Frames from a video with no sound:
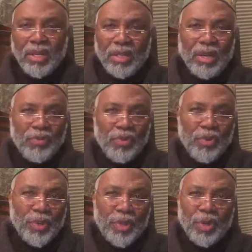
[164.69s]
And
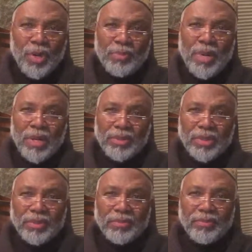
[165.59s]
therefore, we thought
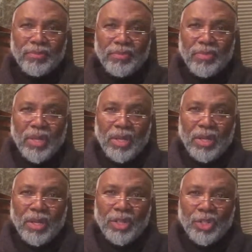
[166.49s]
about
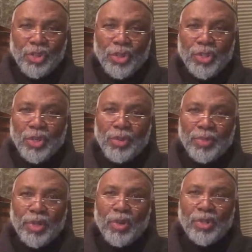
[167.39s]
a
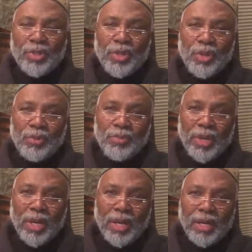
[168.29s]
short-term, a
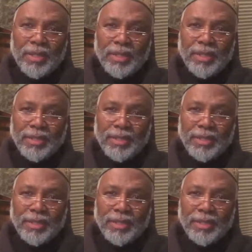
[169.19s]
long-term, and